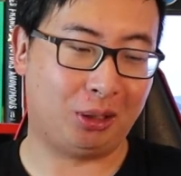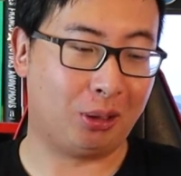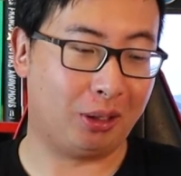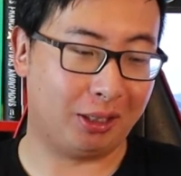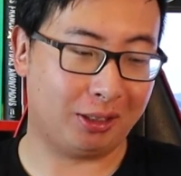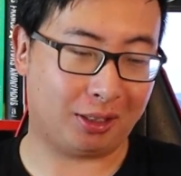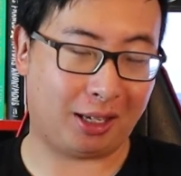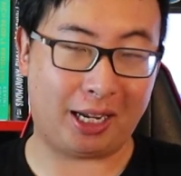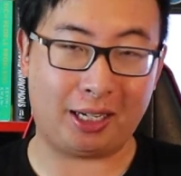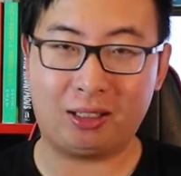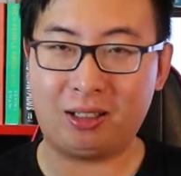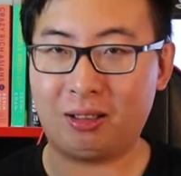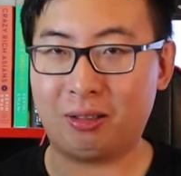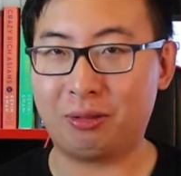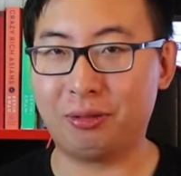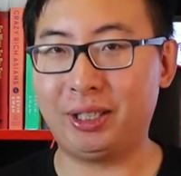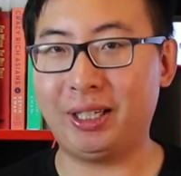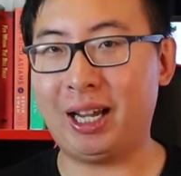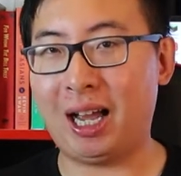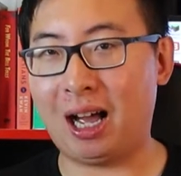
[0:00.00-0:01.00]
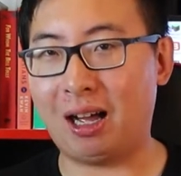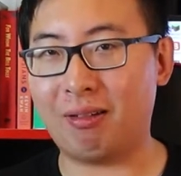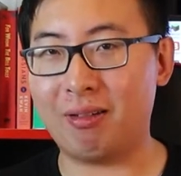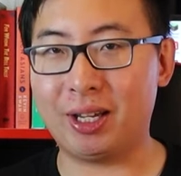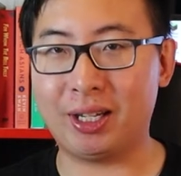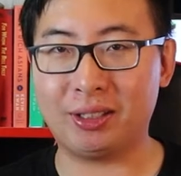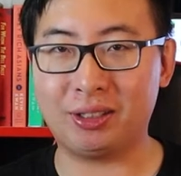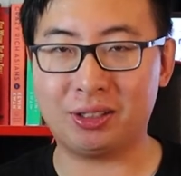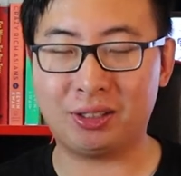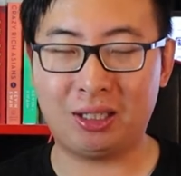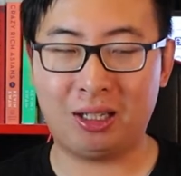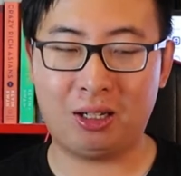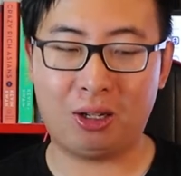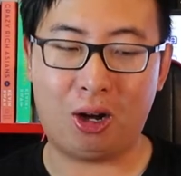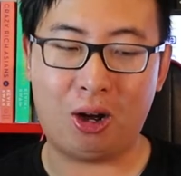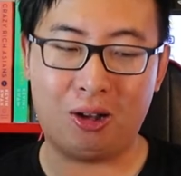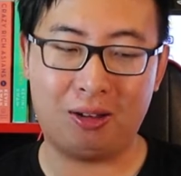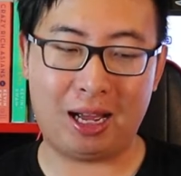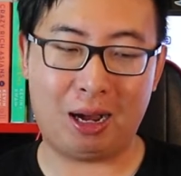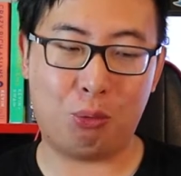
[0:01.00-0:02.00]
So it's like three halvings
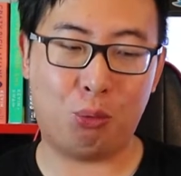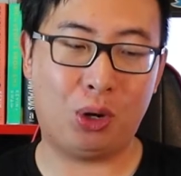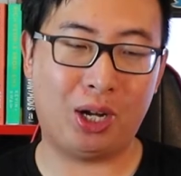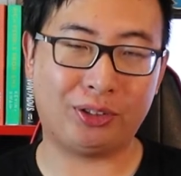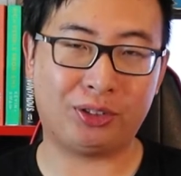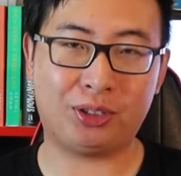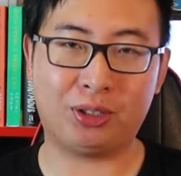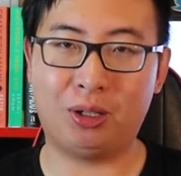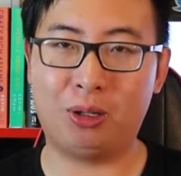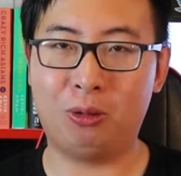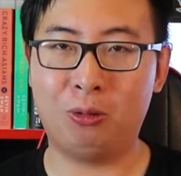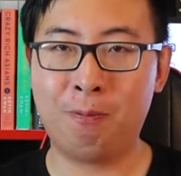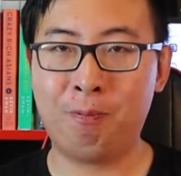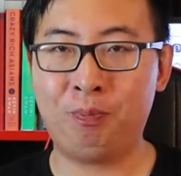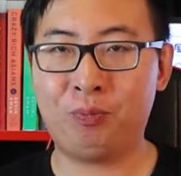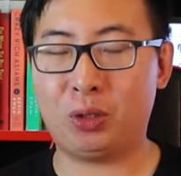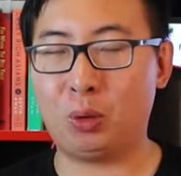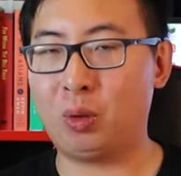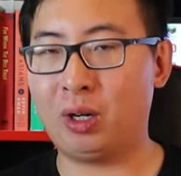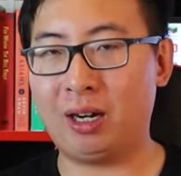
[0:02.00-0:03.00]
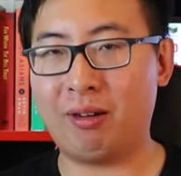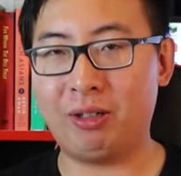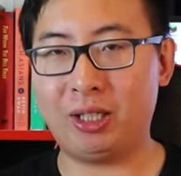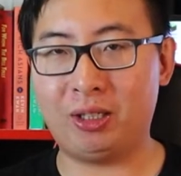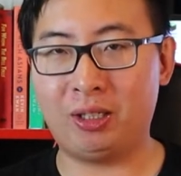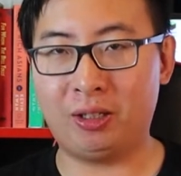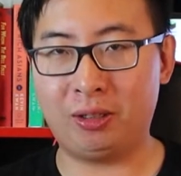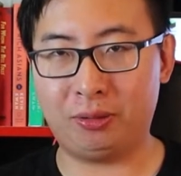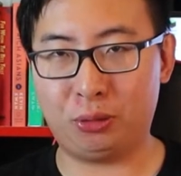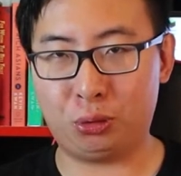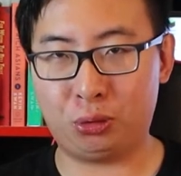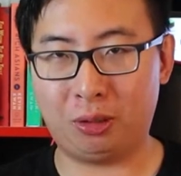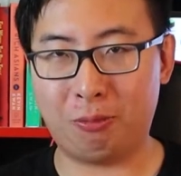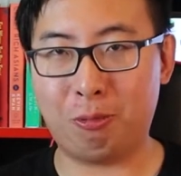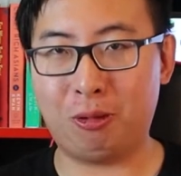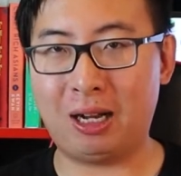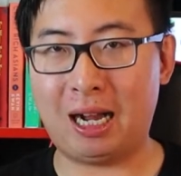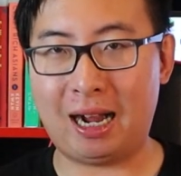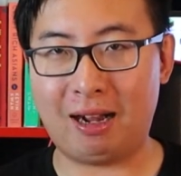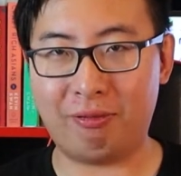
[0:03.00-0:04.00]
all at once. So whenever you hear
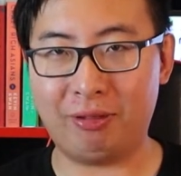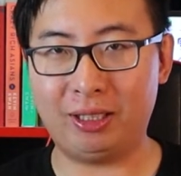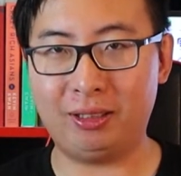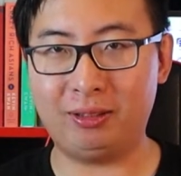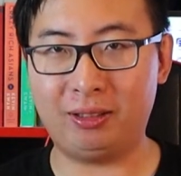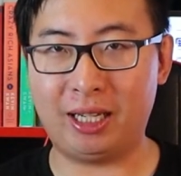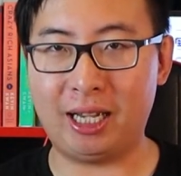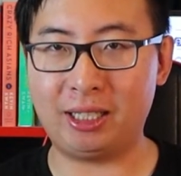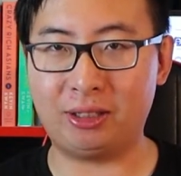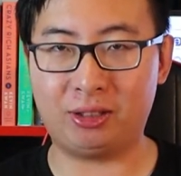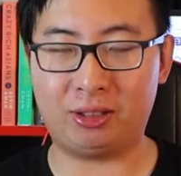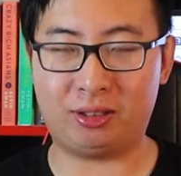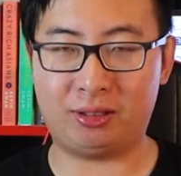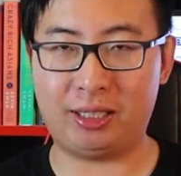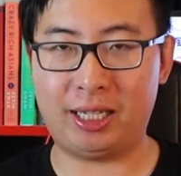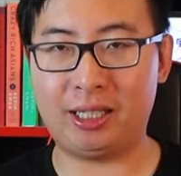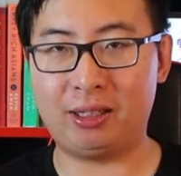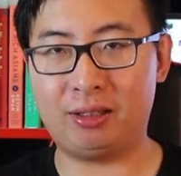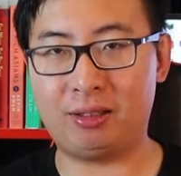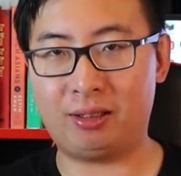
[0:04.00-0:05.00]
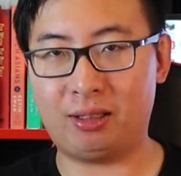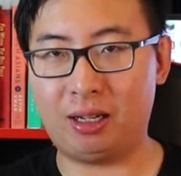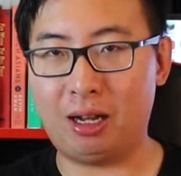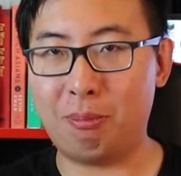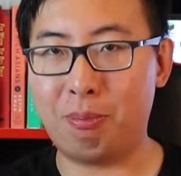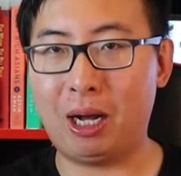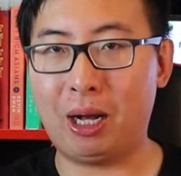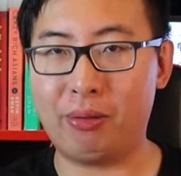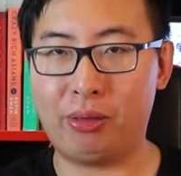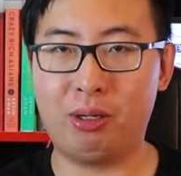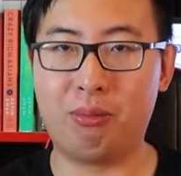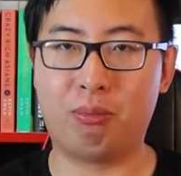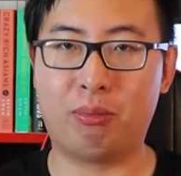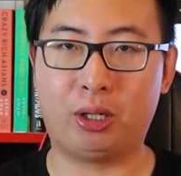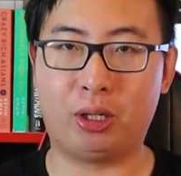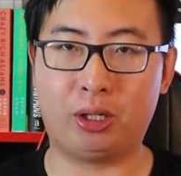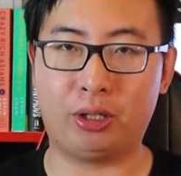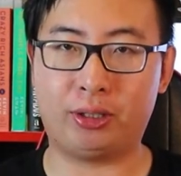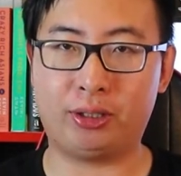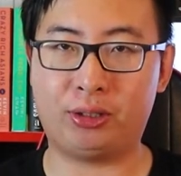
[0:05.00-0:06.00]
triple halving, it's it's about the
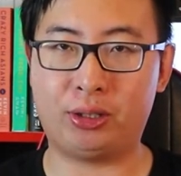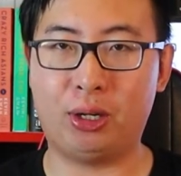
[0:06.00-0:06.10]
merge.